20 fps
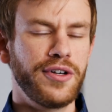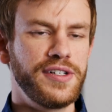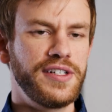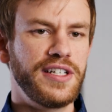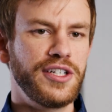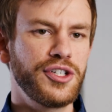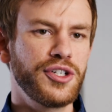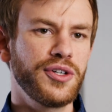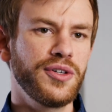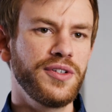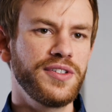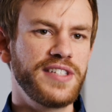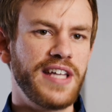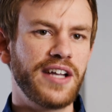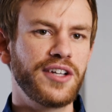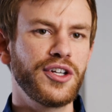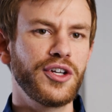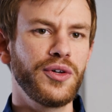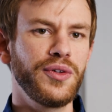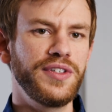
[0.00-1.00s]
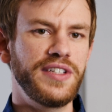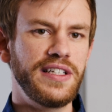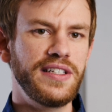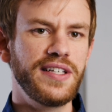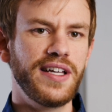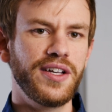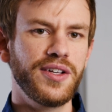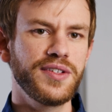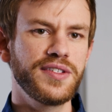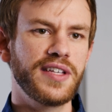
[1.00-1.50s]
are additional technical
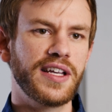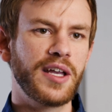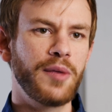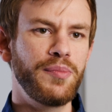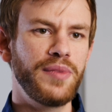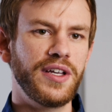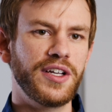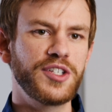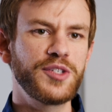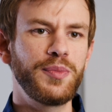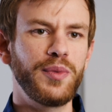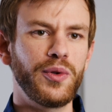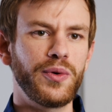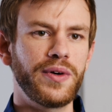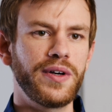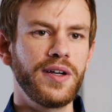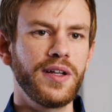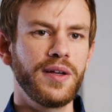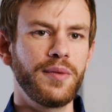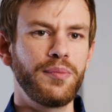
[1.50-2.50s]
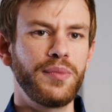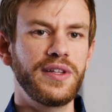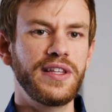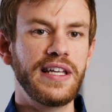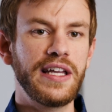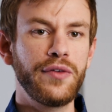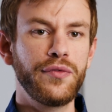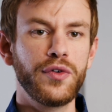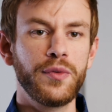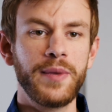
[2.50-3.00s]
details that can be explored, but
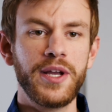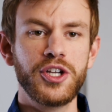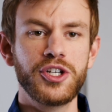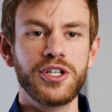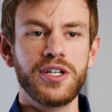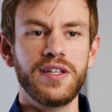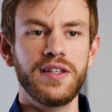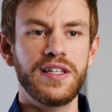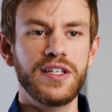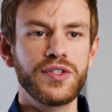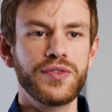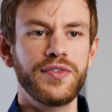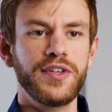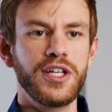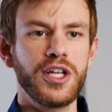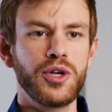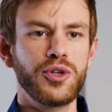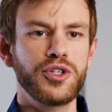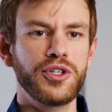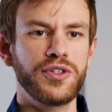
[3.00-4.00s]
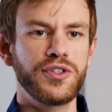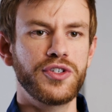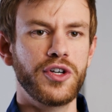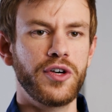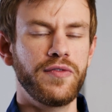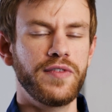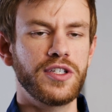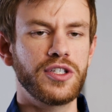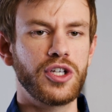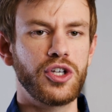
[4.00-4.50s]
the information in this video should
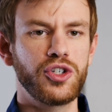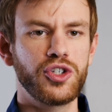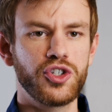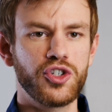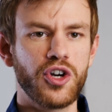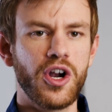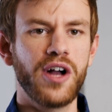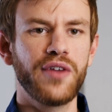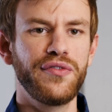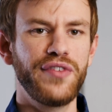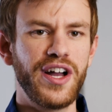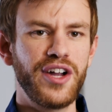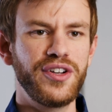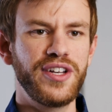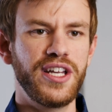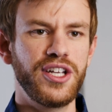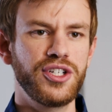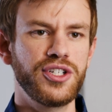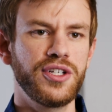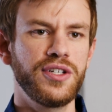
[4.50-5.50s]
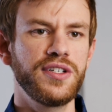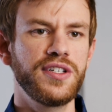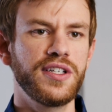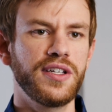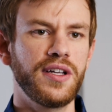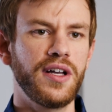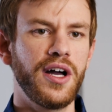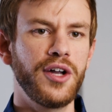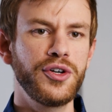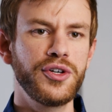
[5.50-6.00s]
serve as a strong foundation
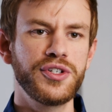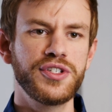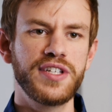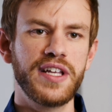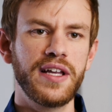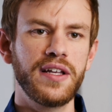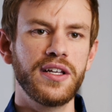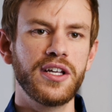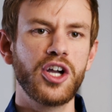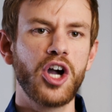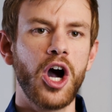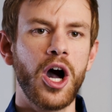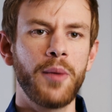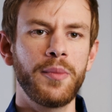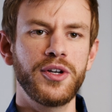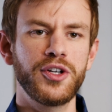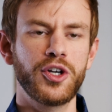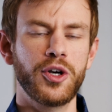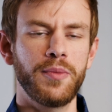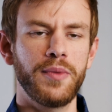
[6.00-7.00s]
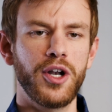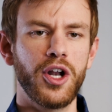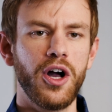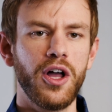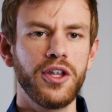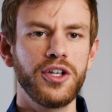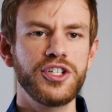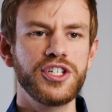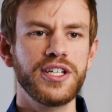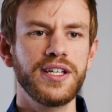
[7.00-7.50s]
to understanding common
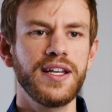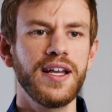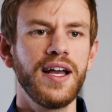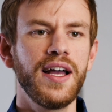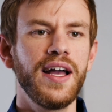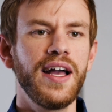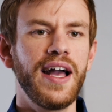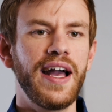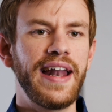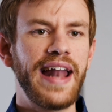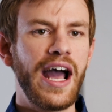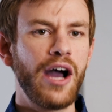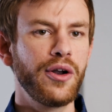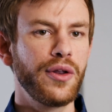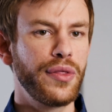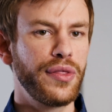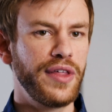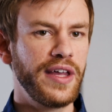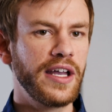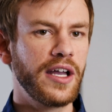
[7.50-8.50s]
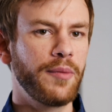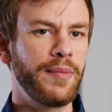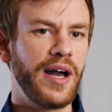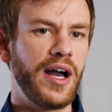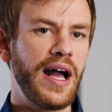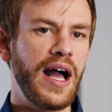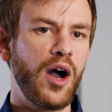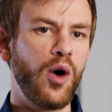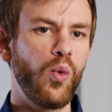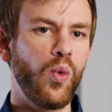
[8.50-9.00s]
terminology and how to think
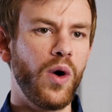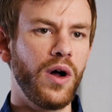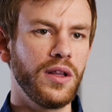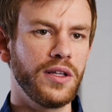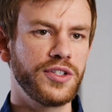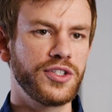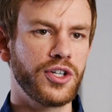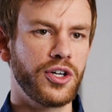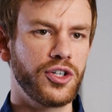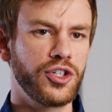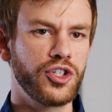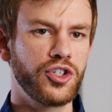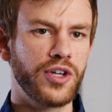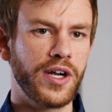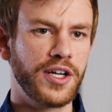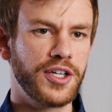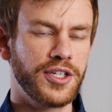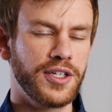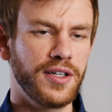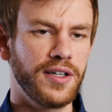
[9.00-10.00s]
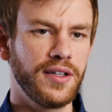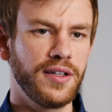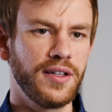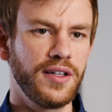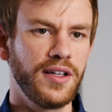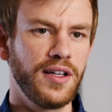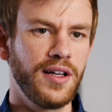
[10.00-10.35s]
about how wallets are structured.